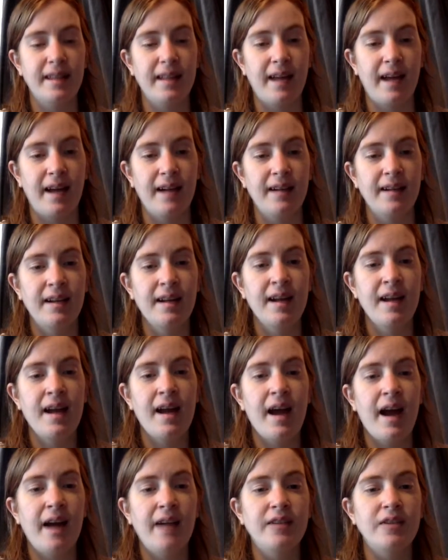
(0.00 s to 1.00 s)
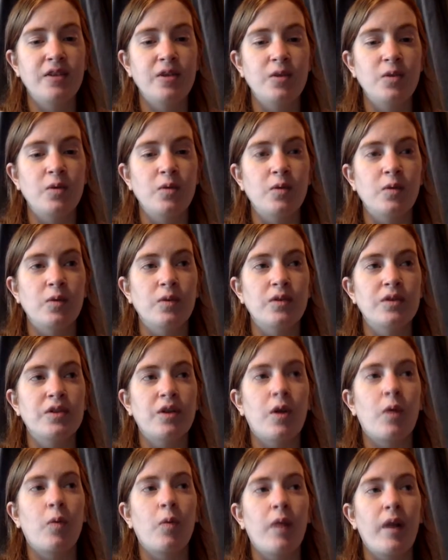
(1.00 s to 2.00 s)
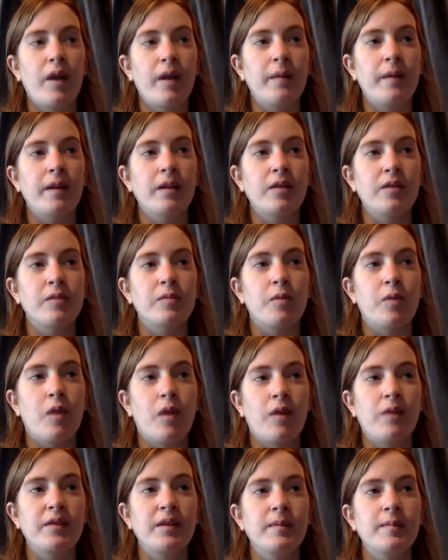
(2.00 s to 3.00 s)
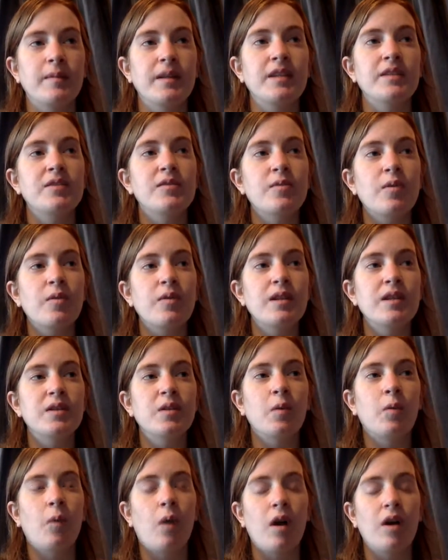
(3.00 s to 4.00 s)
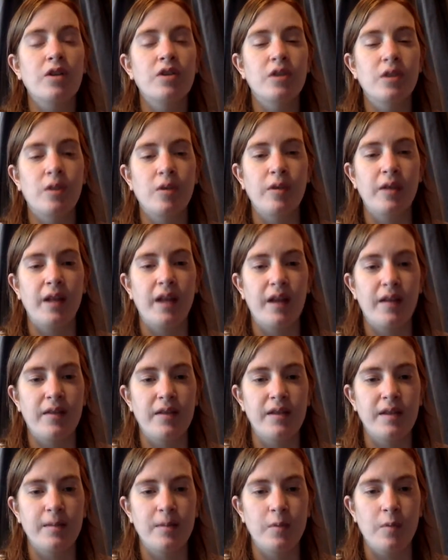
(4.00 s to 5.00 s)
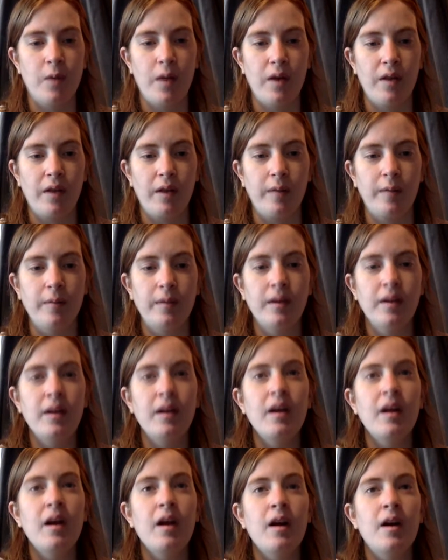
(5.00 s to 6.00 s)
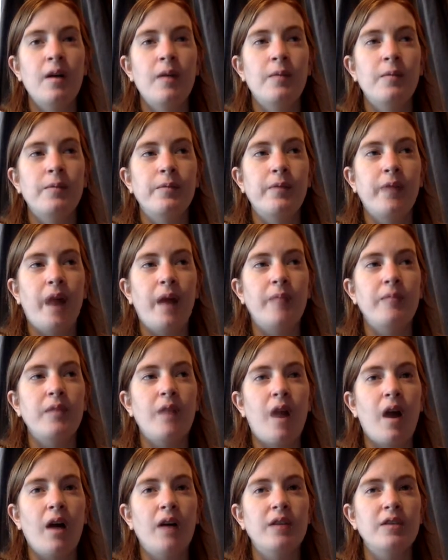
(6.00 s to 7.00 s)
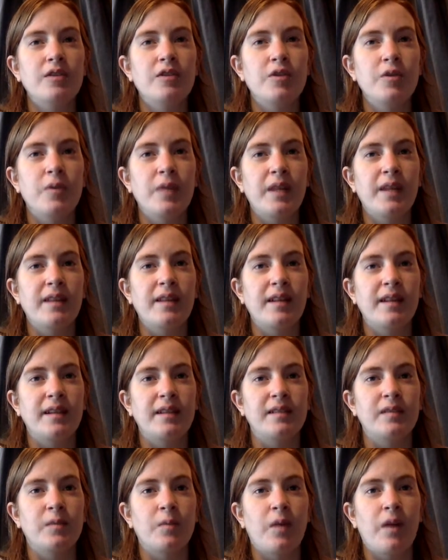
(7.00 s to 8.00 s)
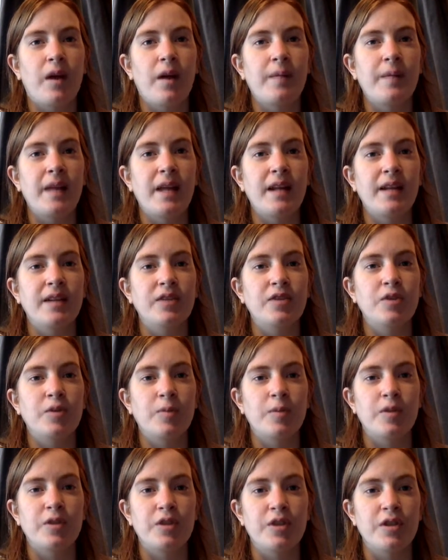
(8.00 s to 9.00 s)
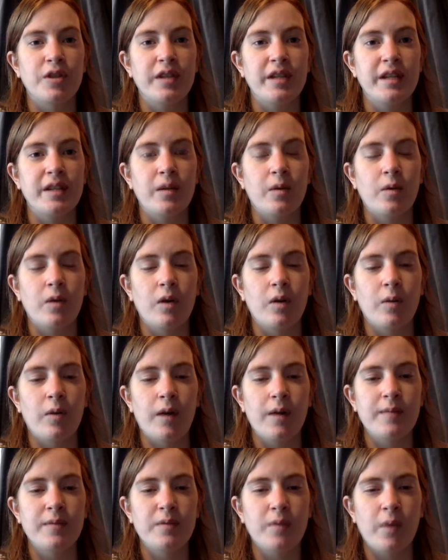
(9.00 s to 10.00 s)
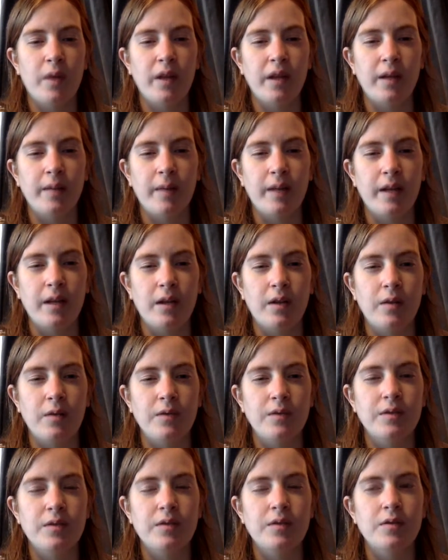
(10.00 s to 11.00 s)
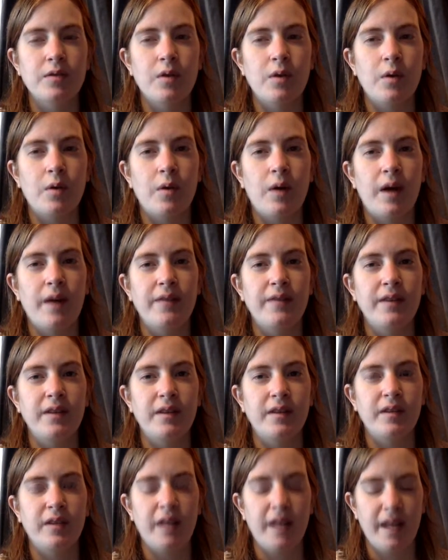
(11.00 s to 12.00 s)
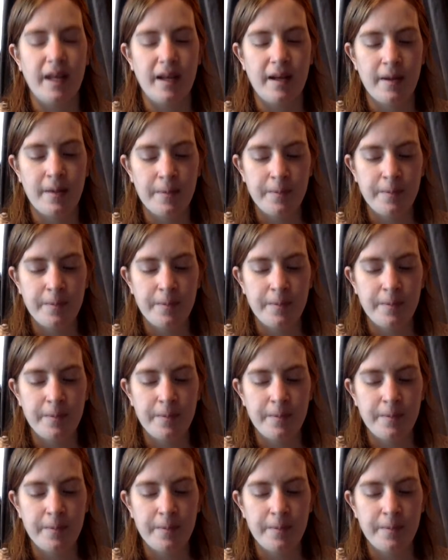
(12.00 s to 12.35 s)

that and to start wearing my clothes more often, because you don't need to wash clothing every time you wear them. I'm not doing things where I'm getting super dirty or where I'm soiling my clothes. So I feel like